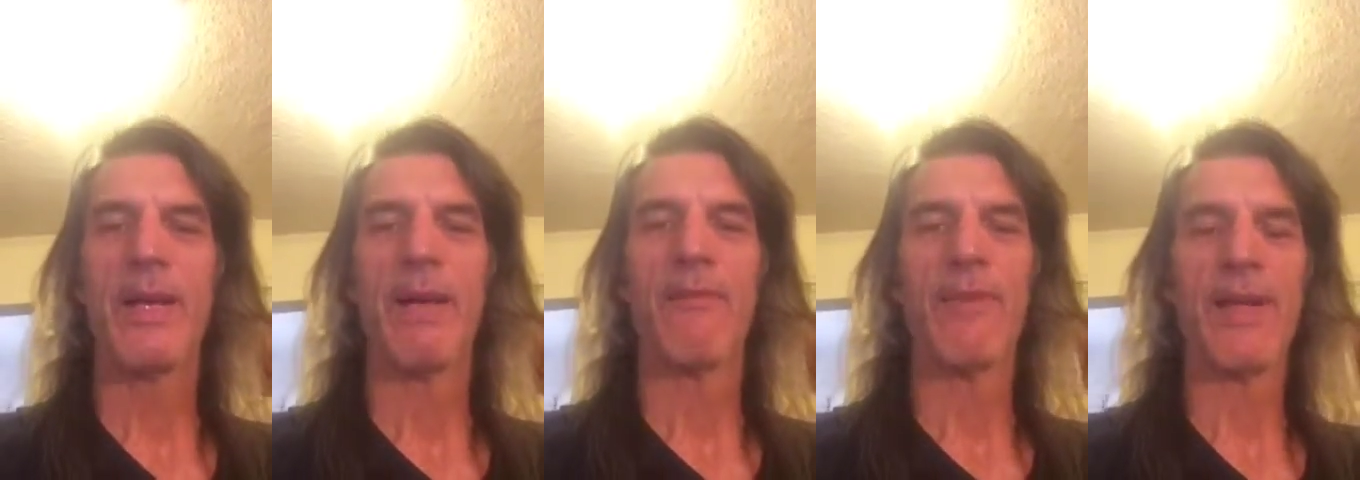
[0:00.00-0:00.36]

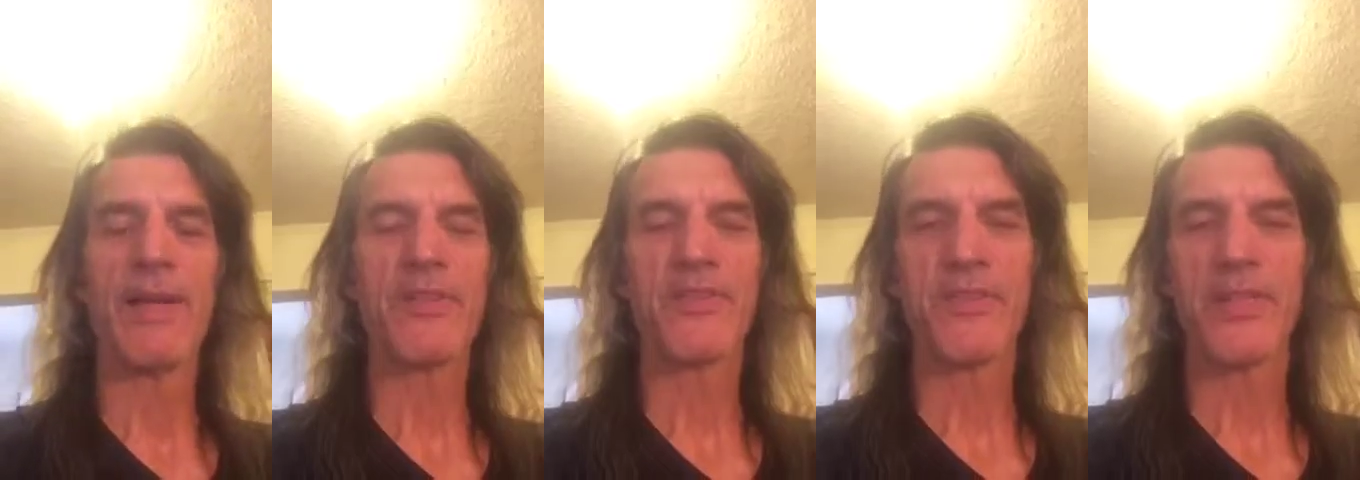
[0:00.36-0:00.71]

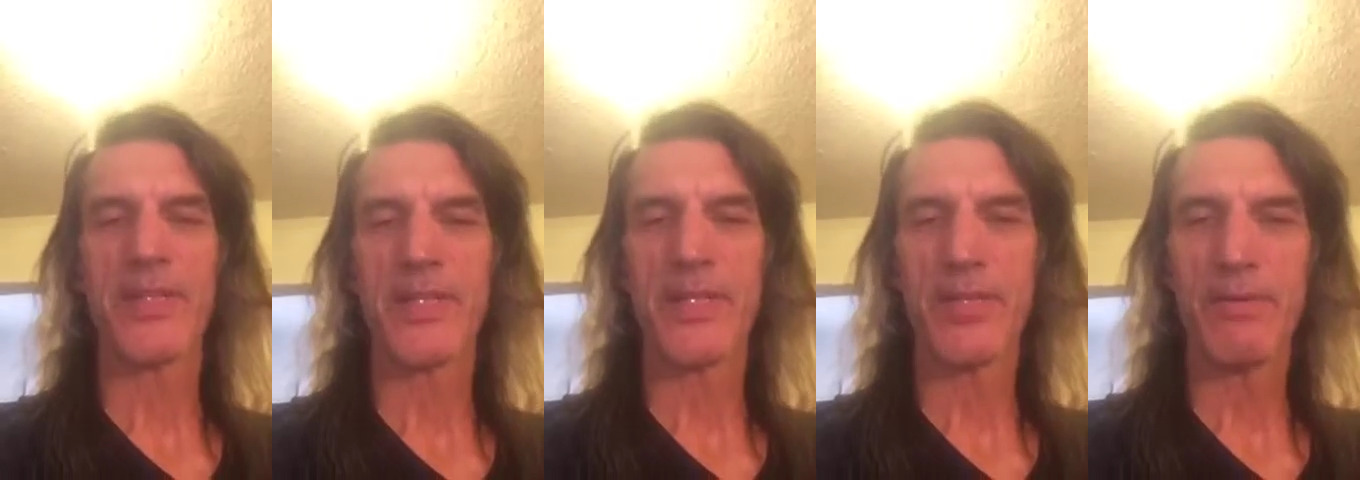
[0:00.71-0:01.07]
Evangelist
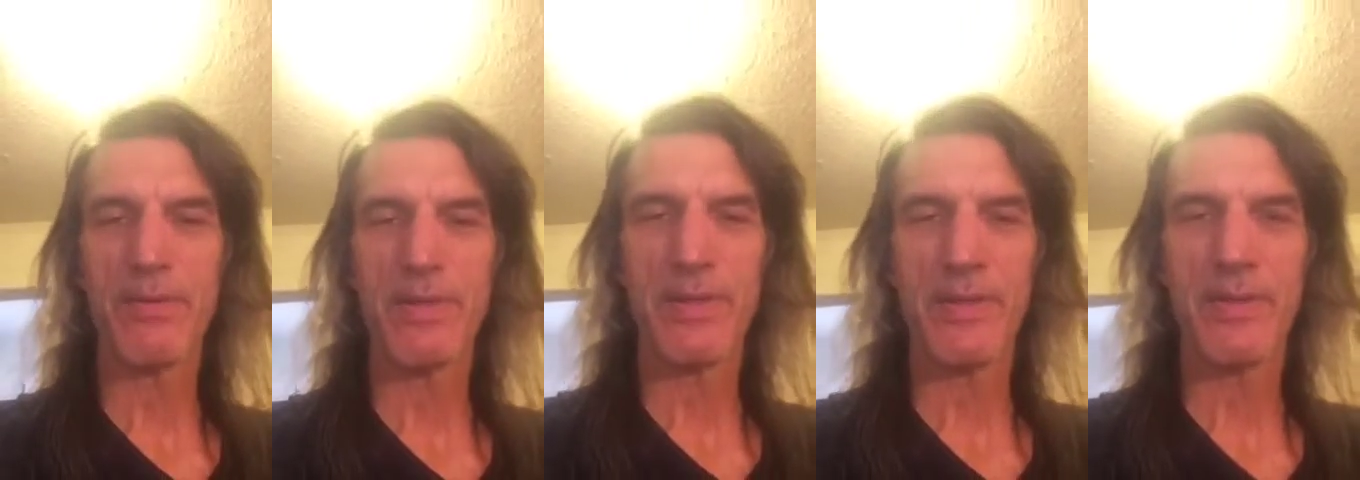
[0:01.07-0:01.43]
Anita
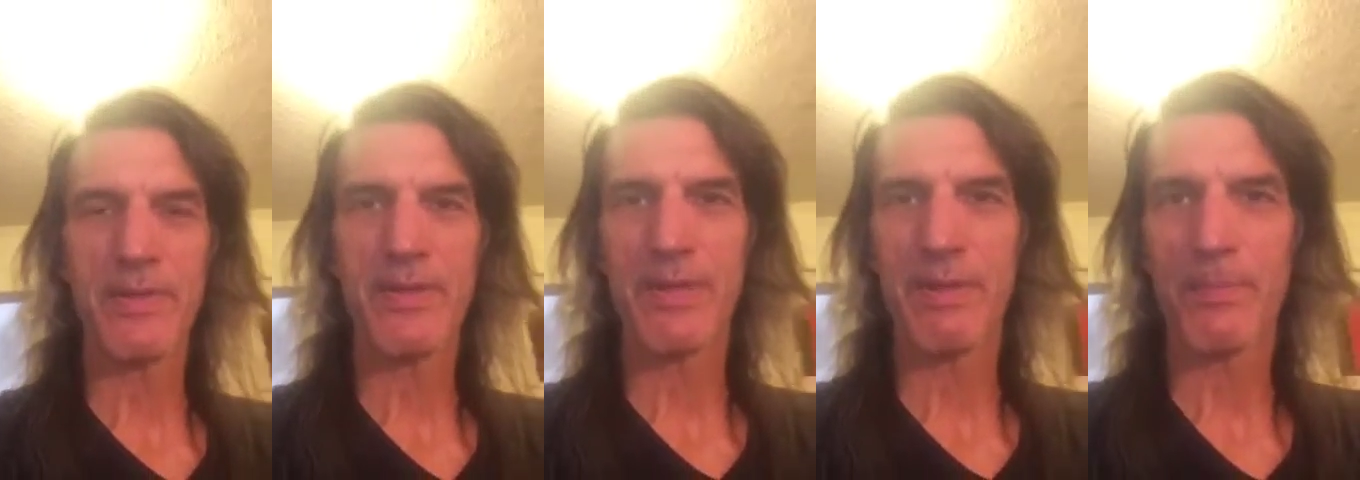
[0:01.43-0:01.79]
Hewitt, the
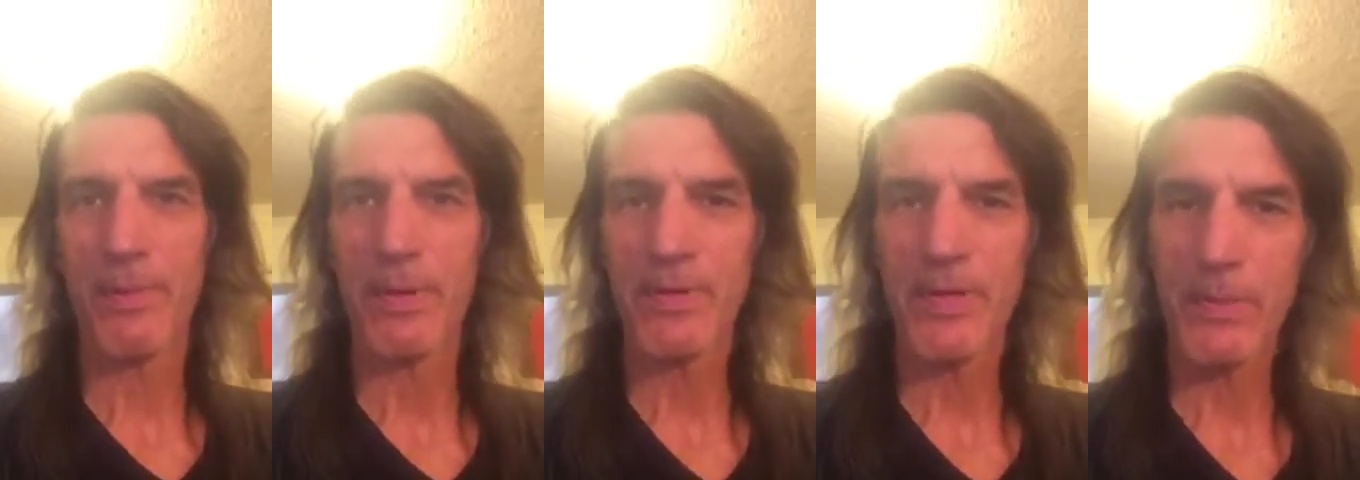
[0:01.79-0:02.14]
Anointed and
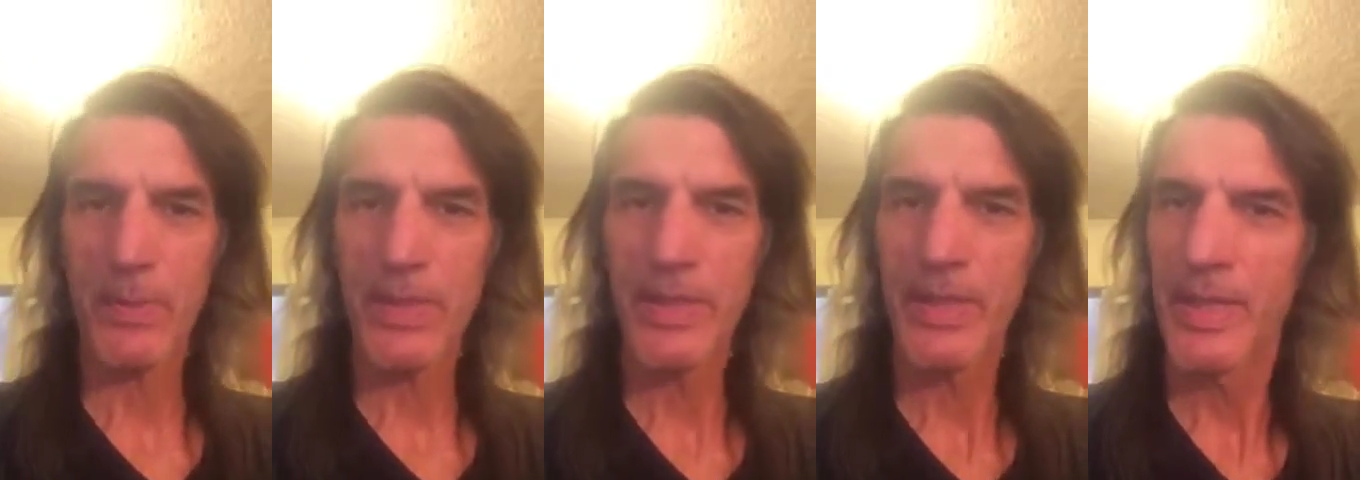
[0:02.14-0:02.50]
Appointed
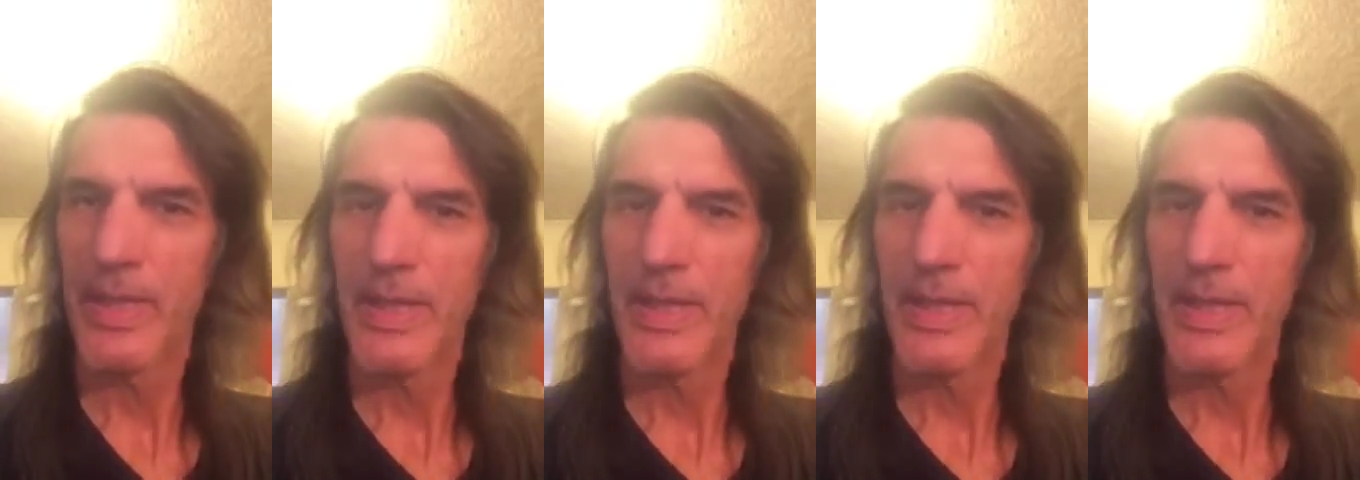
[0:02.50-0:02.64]
One.